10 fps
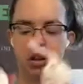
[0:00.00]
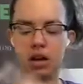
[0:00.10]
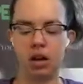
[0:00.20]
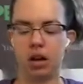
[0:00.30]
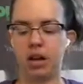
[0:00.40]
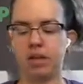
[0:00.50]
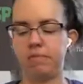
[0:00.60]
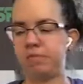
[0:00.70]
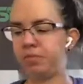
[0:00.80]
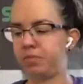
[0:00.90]
I
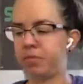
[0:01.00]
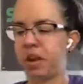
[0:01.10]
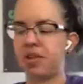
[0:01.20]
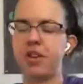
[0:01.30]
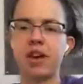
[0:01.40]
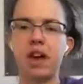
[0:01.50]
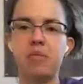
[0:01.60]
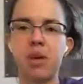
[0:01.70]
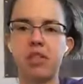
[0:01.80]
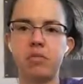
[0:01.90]
think I had
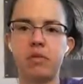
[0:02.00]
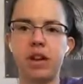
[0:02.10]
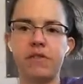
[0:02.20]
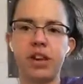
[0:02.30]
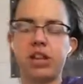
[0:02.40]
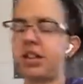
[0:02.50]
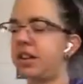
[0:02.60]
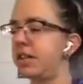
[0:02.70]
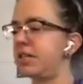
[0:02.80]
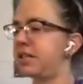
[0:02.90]
made them around
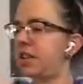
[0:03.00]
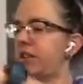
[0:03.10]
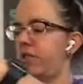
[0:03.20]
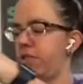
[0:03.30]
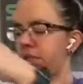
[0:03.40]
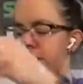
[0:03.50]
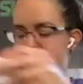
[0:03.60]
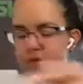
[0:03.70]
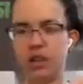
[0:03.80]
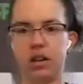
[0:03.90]
Valentine's Day, so I was kind
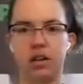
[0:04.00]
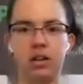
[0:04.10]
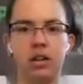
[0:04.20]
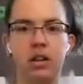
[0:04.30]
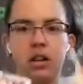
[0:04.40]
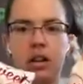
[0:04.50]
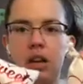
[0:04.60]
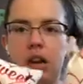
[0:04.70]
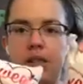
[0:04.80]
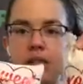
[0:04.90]
of in a
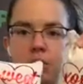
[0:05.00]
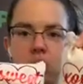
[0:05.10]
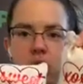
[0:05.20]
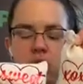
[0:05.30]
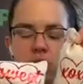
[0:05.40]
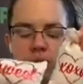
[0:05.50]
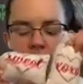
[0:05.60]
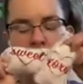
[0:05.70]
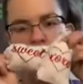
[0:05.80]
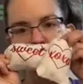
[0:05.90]
lovey mood.
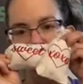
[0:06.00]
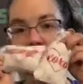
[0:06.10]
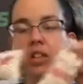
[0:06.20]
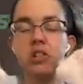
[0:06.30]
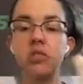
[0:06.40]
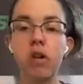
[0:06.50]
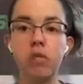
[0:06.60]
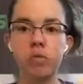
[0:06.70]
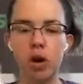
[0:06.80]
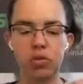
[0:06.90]
These are all
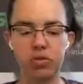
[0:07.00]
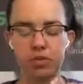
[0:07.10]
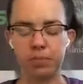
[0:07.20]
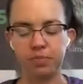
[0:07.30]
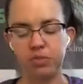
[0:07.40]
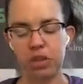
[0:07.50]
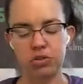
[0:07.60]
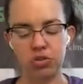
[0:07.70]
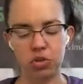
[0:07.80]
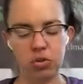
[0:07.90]
rose.
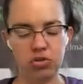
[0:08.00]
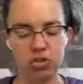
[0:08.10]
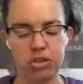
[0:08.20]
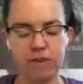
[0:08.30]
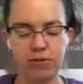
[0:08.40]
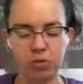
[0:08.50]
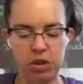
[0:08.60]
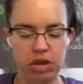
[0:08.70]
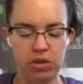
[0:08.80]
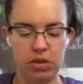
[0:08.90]
So they're stuffed
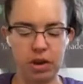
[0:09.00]
with